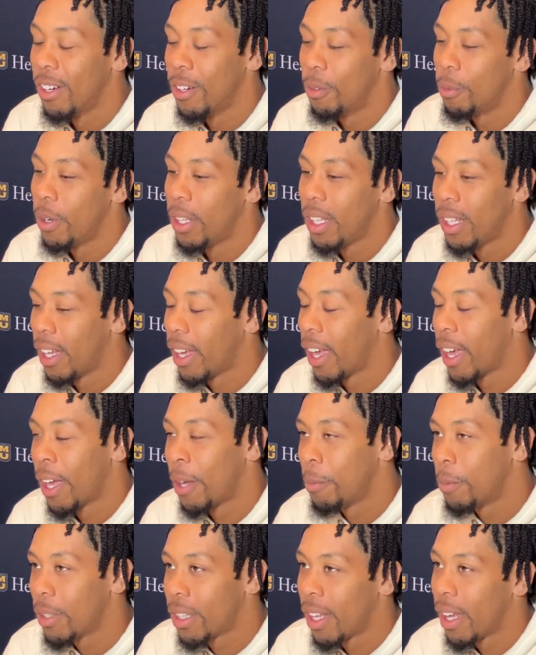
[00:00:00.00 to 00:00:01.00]
win the
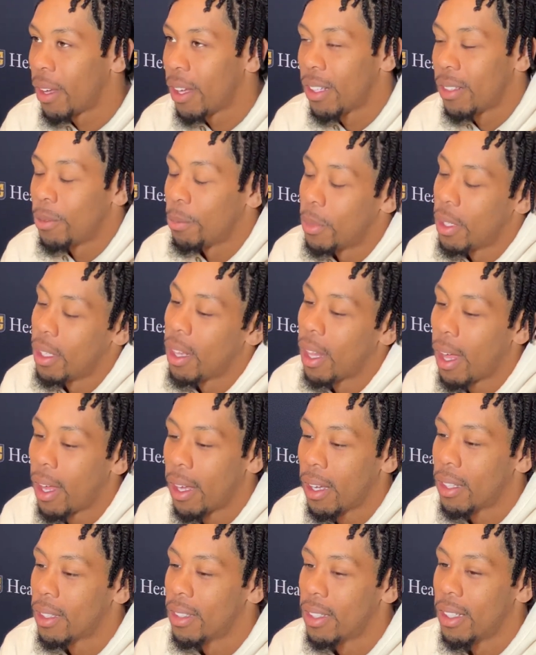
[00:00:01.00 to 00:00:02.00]
game with that, but, like,
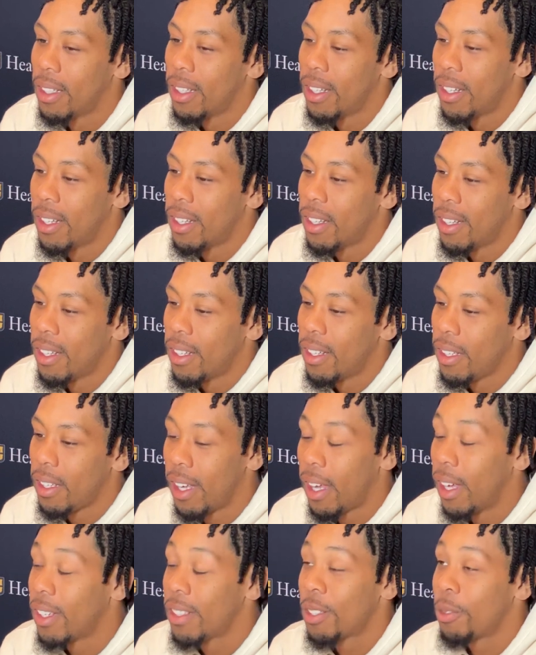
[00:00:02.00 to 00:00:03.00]

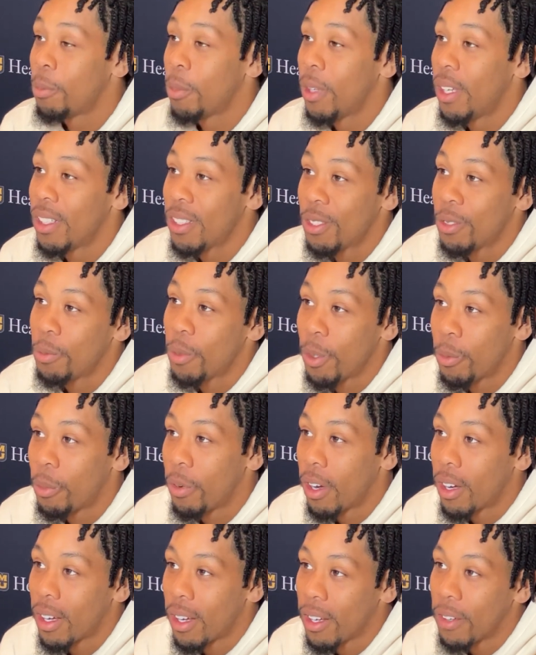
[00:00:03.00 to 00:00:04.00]
yeah, it's a blessing to be a
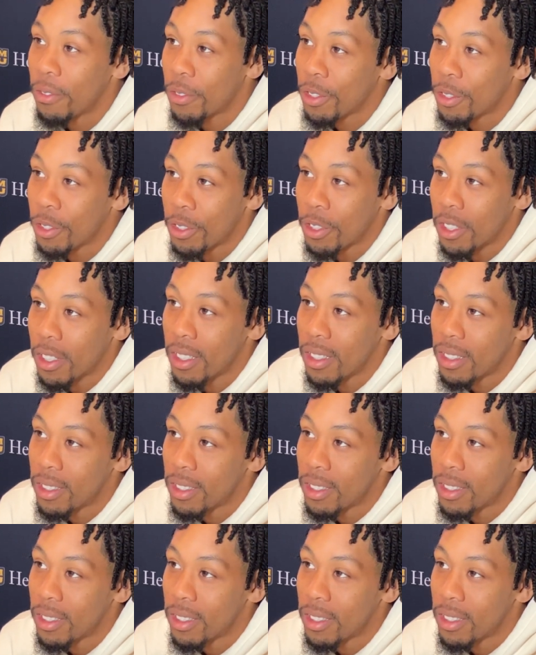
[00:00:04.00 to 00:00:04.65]
part of that, for sure.